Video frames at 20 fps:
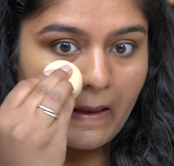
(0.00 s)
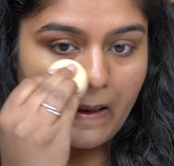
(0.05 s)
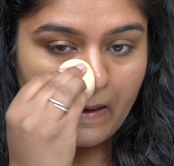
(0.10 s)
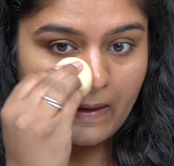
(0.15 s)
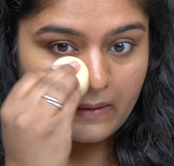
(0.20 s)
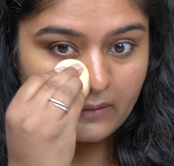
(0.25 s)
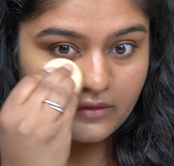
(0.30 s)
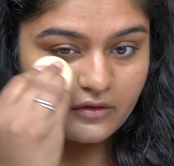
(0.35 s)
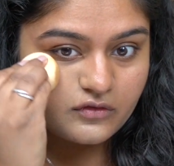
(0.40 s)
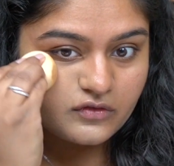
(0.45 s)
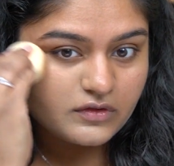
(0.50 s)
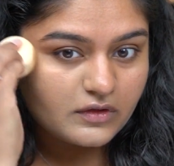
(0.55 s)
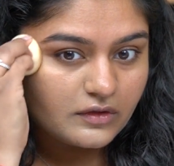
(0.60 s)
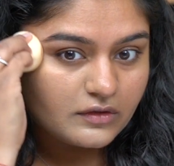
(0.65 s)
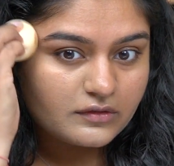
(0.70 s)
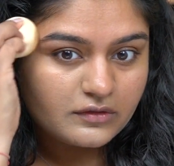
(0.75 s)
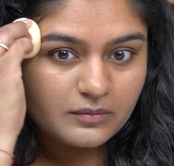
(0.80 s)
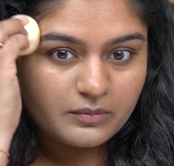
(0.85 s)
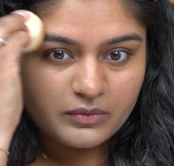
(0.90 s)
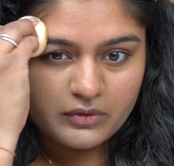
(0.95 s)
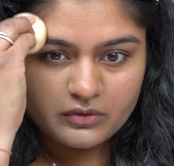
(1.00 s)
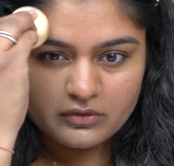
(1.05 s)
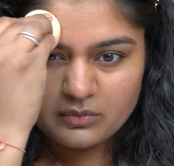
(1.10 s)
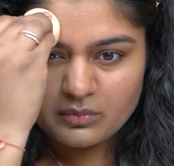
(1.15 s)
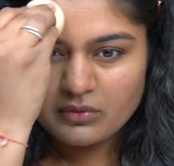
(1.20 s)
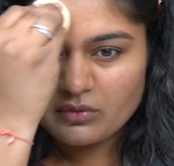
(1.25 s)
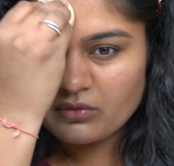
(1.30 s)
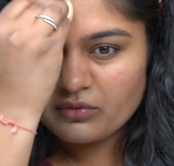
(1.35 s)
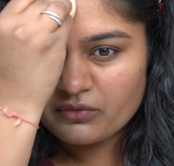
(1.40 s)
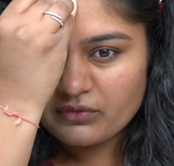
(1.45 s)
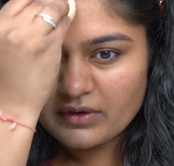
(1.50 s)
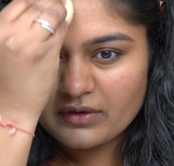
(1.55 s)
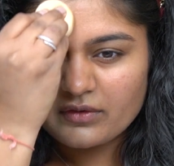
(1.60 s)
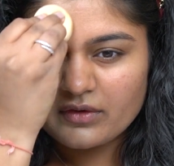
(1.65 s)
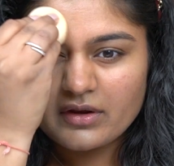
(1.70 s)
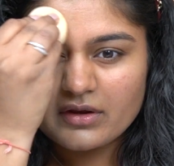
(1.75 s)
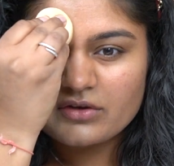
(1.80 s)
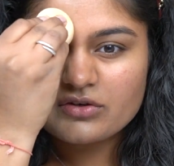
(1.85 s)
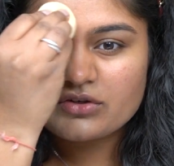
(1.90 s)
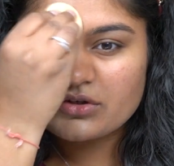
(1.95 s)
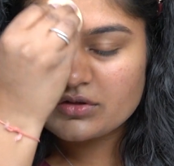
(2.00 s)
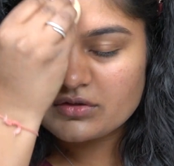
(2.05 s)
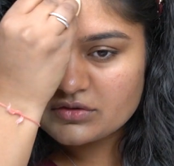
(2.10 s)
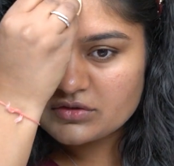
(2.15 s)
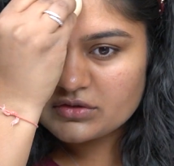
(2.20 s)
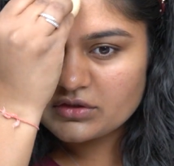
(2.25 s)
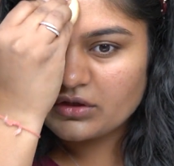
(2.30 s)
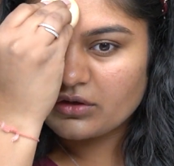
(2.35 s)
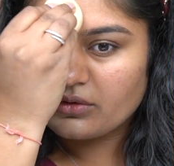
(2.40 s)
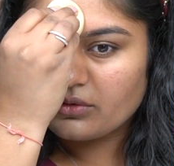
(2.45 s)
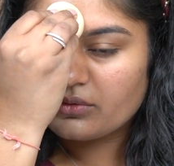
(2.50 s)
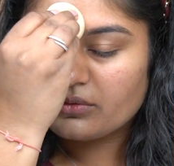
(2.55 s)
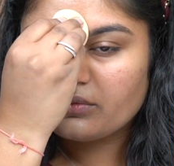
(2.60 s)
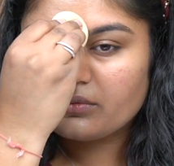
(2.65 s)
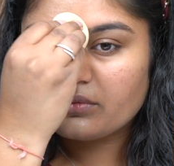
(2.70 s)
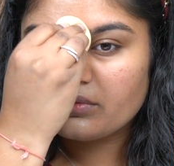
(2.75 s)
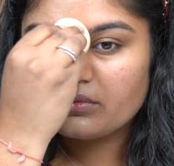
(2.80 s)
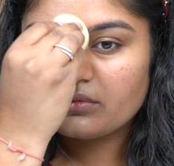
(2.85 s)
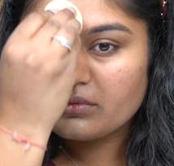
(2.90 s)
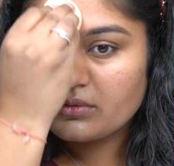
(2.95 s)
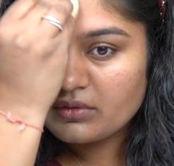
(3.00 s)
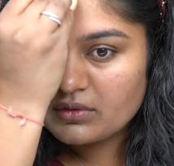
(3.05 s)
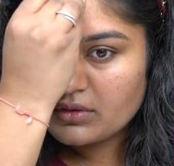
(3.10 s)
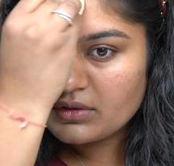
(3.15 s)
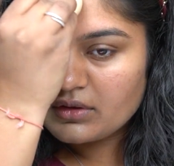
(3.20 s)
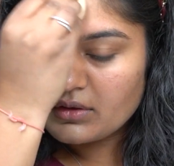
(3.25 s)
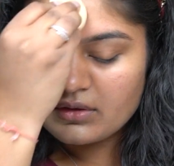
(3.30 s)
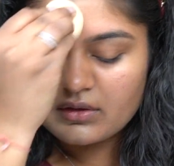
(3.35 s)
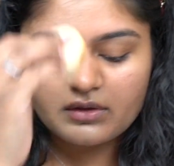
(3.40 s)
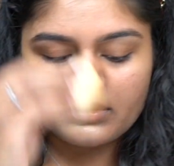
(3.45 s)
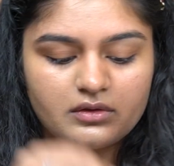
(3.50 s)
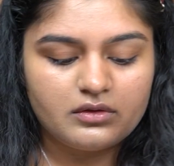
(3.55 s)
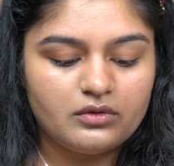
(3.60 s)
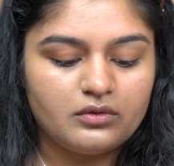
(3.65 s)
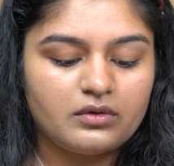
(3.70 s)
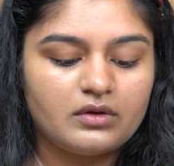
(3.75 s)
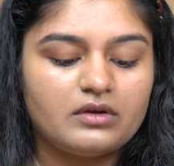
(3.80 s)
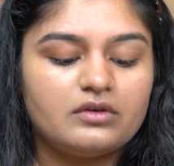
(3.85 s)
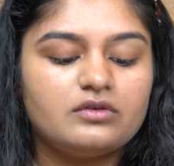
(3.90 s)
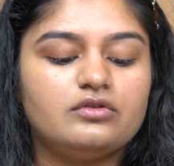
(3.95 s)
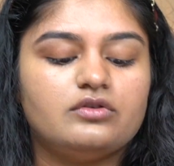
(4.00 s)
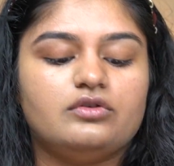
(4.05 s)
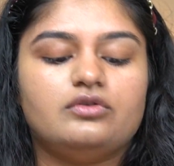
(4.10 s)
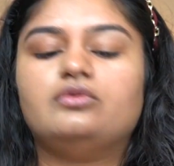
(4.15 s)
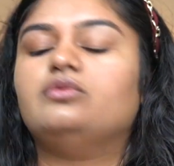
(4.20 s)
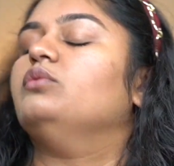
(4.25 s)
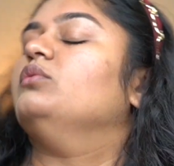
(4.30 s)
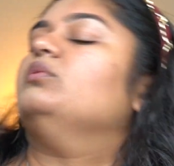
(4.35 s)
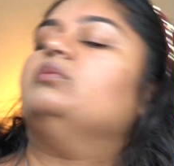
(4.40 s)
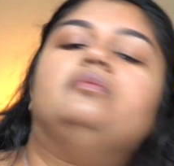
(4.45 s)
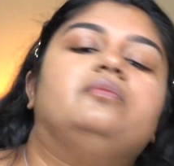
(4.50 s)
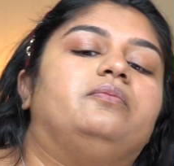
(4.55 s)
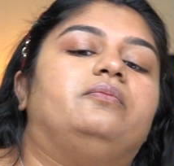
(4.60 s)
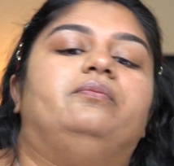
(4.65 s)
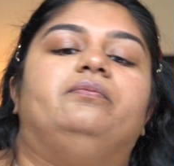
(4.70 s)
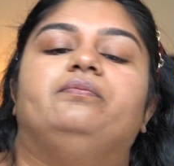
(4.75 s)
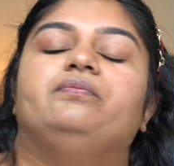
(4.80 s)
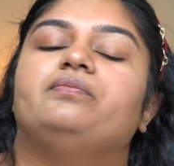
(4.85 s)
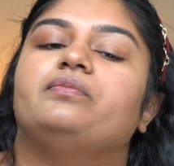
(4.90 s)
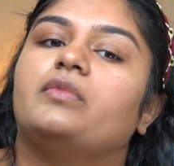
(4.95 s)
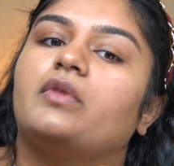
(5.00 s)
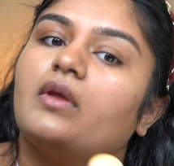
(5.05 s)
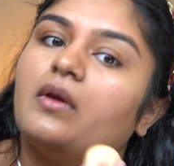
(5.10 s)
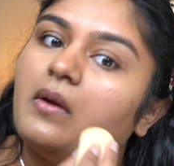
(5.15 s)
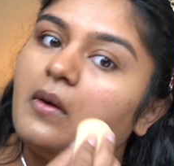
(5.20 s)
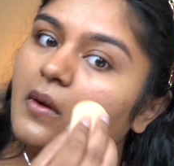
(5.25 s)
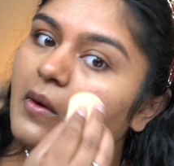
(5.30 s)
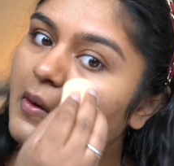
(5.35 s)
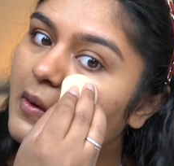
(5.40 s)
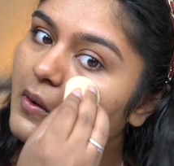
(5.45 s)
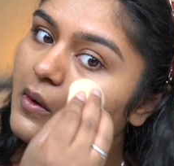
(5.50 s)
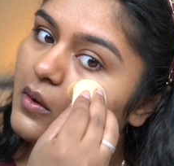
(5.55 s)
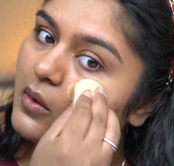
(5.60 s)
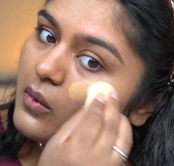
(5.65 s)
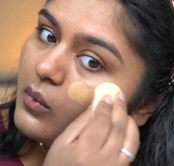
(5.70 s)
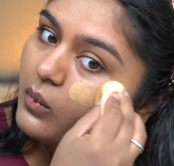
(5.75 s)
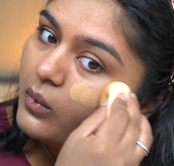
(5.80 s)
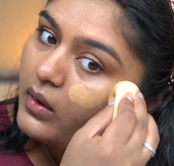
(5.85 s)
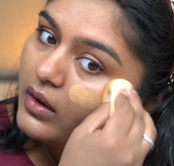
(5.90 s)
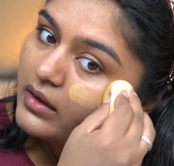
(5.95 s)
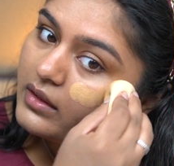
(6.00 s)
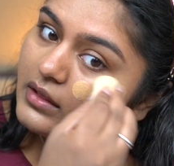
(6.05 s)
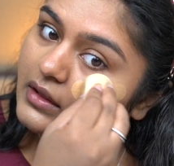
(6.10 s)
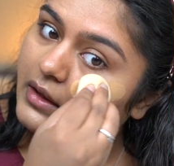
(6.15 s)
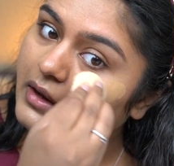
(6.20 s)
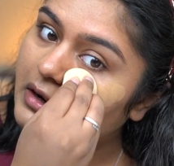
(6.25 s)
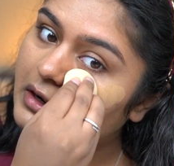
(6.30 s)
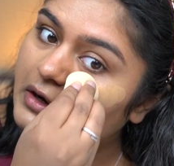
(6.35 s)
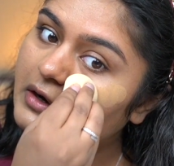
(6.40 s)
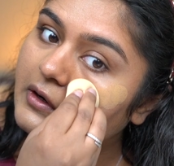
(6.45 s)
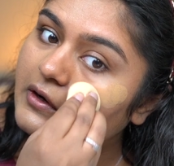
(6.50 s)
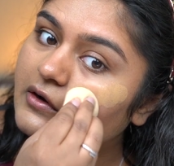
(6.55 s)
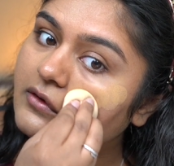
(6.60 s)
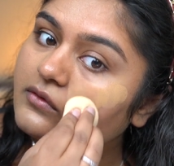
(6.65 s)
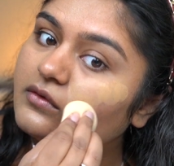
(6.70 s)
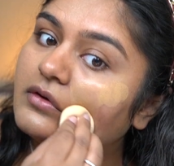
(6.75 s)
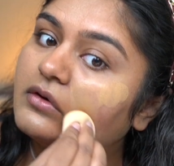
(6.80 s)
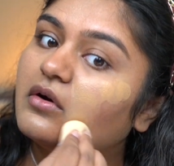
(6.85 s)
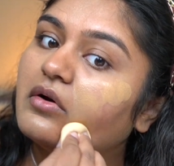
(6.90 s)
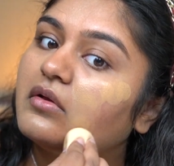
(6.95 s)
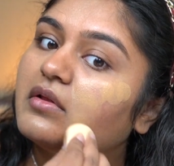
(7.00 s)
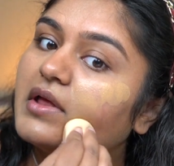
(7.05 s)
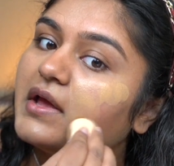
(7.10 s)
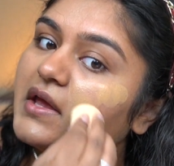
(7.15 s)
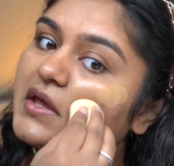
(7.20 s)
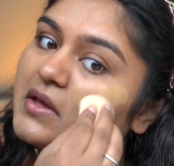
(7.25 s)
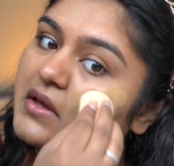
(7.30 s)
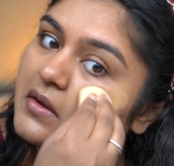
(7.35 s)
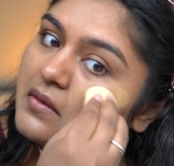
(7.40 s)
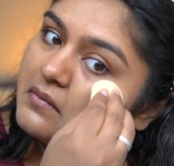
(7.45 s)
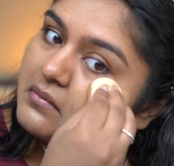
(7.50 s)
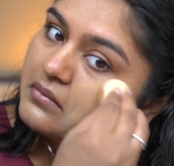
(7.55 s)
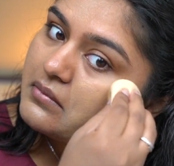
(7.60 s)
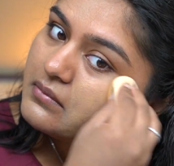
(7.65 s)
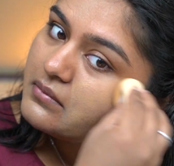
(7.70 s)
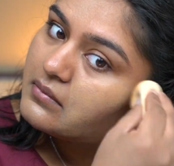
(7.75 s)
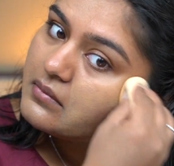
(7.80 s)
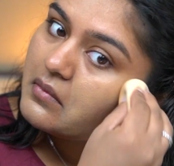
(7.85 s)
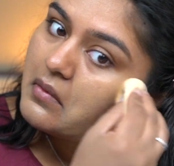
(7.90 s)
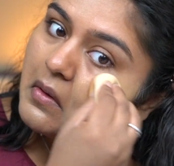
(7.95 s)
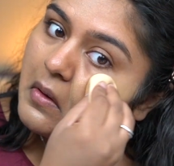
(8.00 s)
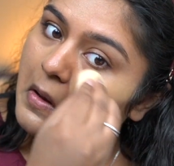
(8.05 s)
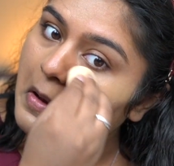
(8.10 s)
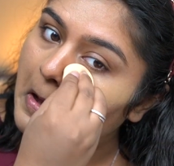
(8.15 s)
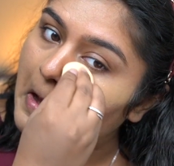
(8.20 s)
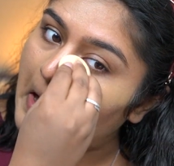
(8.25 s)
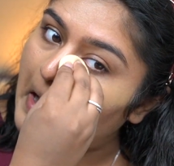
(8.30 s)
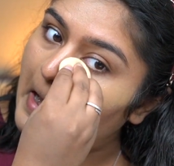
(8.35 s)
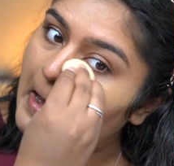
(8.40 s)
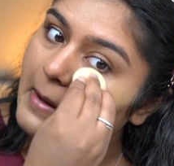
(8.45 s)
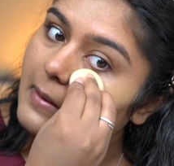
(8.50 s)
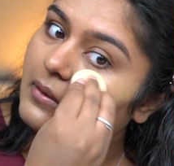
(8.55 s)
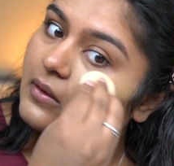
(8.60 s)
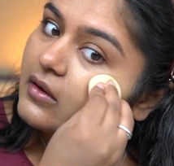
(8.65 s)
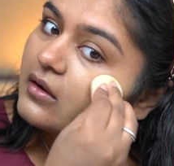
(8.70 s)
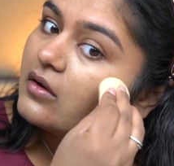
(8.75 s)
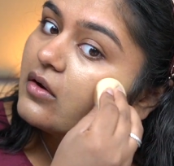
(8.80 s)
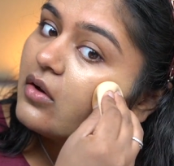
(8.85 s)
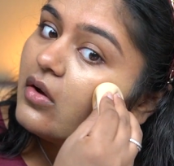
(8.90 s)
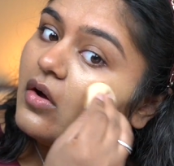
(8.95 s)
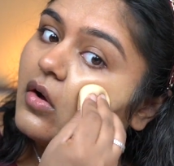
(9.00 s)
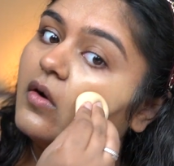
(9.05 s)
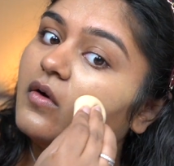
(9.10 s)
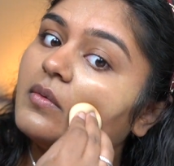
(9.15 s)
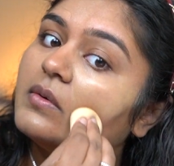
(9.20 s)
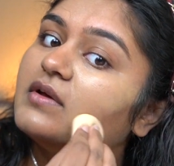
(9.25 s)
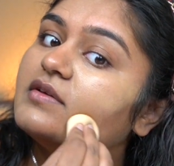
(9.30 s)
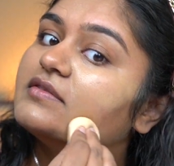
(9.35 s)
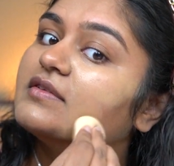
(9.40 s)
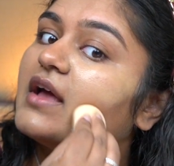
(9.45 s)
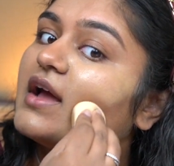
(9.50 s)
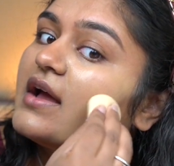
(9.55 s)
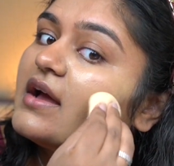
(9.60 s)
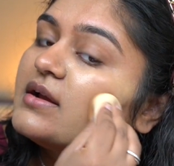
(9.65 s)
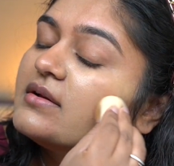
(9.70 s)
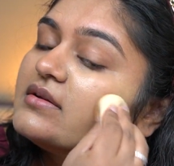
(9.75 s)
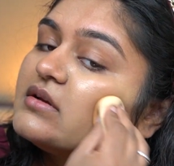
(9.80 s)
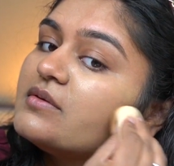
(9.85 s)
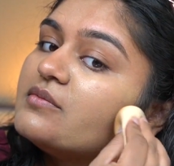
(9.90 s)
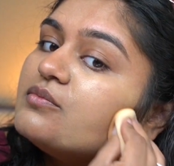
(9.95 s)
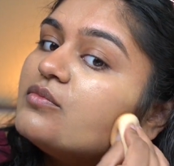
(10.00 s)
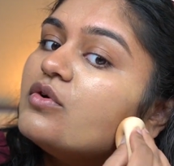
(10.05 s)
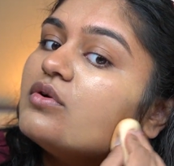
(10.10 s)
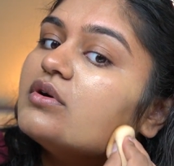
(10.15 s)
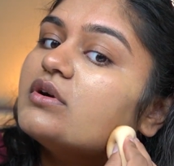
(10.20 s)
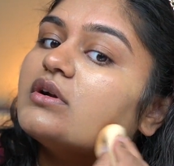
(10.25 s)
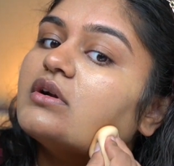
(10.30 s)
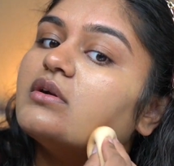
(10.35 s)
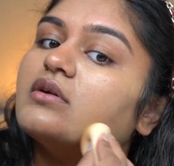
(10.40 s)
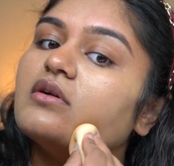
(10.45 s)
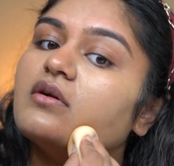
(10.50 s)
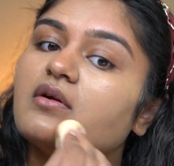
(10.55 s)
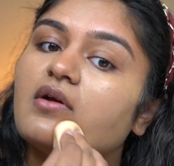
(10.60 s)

And this is a buildable foundation, so you can do one layer, and if you don't like it, you can always add more.